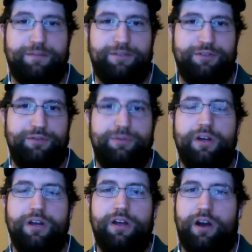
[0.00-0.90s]
to
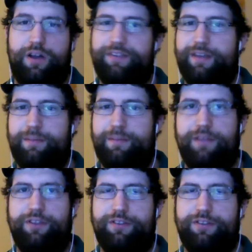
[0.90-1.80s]
on the same
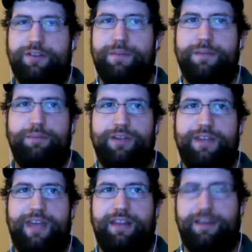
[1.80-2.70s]
level as some people
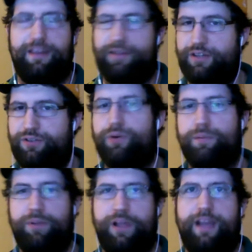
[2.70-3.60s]
in that they'll
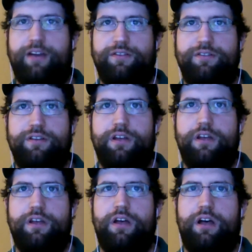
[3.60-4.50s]
ignore players
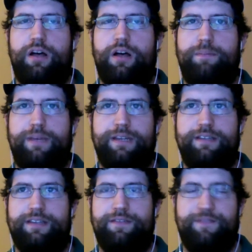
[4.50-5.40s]
because
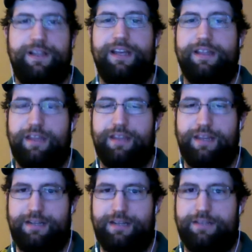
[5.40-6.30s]
they feel like
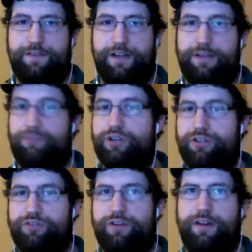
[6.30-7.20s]
they need to find a more
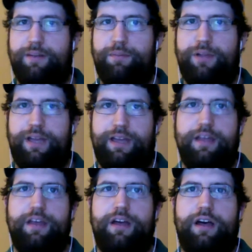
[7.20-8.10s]
contrarian play.
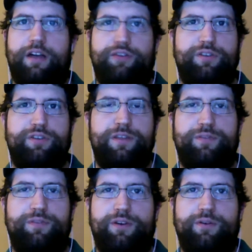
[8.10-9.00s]
Torrey Smith
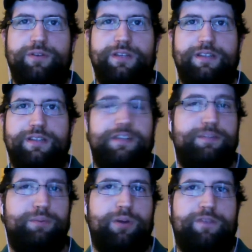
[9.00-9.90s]
was owned in
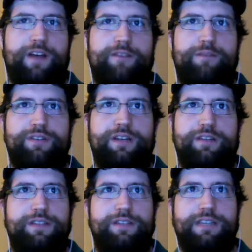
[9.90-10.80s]
6.5%
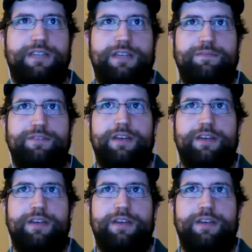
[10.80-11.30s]
of the teams